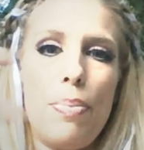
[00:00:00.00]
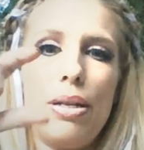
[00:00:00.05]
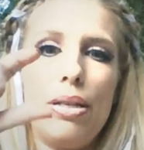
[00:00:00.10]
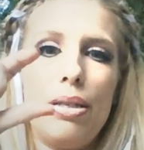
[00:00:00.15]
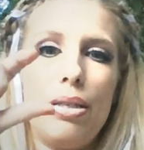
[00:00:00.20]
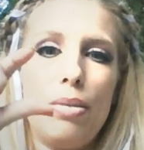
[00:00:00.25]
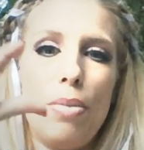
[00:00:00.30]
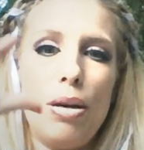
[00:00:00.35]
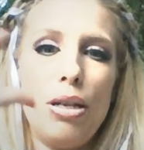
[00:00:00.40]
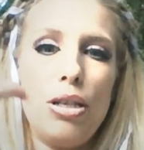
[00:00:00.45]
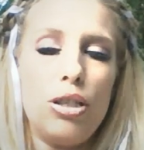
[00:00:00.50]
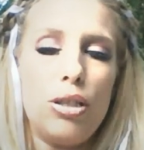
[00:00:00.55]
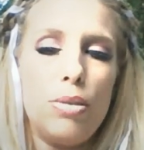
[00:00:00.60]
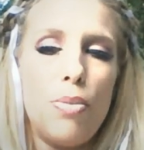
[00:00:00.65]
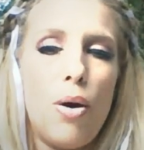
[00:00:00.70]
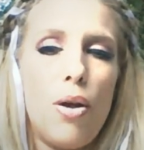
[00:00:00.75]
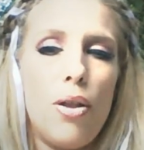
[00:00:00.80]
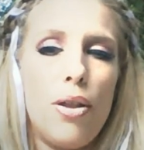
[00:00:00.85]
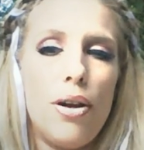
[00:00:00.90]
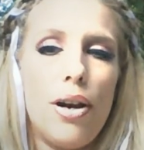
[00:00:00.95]
but it's much
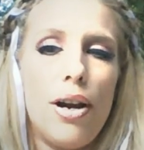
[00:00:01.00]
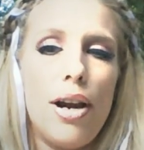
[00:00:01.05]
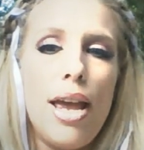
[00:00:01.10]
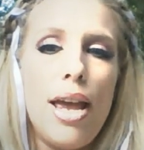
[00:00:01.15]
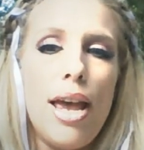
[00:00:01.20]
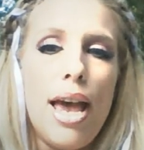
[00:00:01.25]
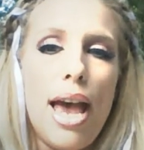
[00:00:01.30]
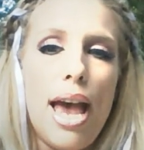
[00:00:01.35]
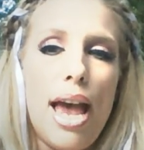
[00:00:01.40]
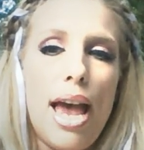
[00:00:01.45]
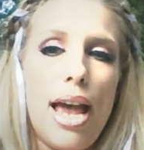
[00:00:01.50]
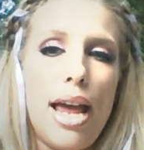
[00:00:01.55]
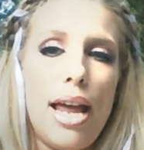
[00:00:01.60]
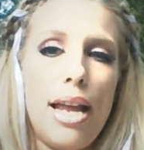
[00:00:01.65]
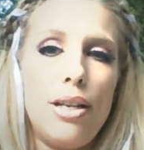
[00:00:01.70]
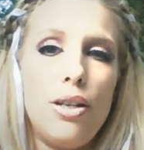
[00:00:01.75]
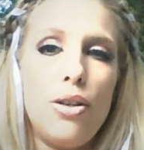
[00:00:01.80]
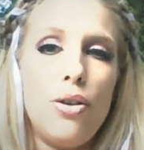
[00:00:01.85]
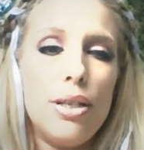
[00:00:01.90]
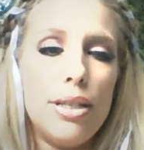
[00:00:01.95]
smaller,
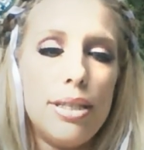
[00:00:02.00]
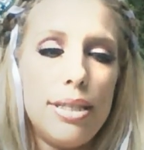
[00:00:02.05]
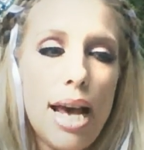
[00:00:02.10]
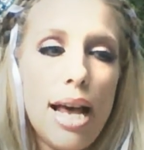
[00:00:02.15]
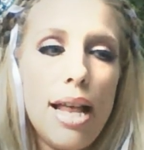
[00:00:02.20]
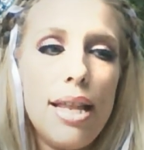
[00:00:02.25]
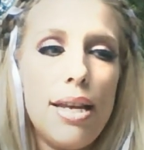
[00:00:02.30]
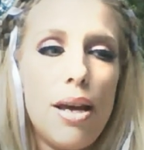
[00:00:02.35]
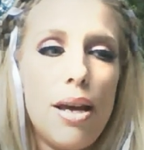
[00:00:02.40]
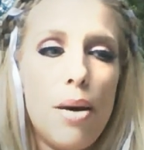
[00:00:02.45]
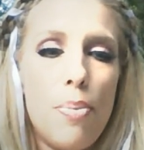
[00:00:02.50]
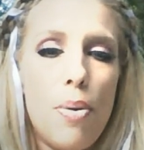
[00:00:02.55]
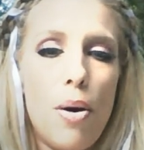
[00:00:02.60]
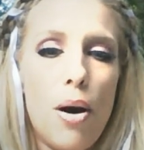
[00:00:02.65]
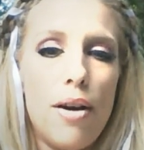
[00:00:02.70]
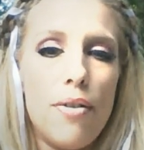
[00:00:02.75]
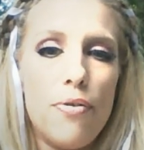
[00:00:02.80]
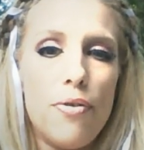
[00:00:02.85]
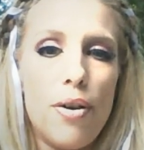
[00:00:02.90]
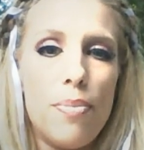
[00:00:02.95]
and you can tell it
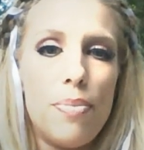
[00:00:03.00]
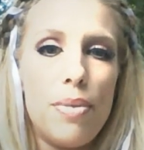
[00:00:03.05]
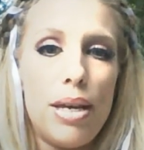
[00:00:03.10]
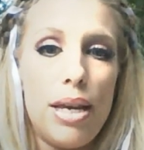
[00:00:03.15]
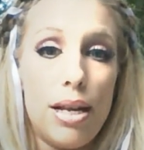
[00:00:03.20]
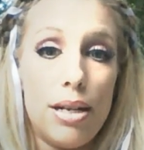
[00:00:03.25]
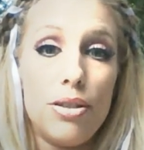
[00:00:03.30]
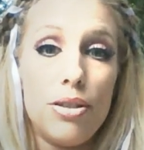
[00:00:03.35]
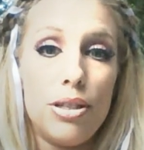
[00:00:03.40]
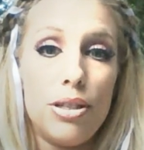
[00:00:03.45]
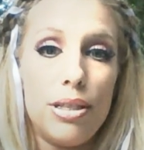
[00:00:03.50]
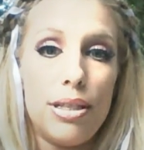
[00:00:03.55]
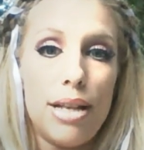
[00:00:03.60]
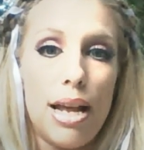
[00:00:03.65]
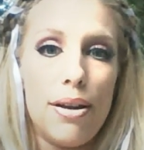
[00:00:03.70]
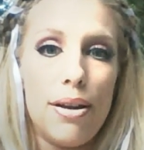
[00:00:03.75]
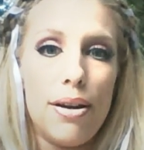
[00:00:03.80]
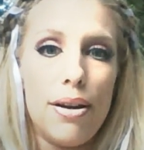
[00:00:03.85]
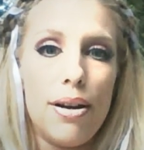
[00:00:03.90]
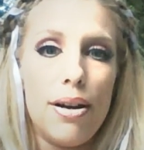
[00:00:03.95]
apart from the
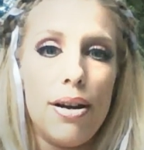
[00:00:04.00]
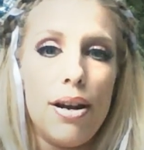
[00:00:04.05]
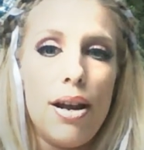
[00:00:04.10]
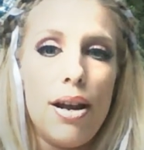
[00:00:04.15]
interstellar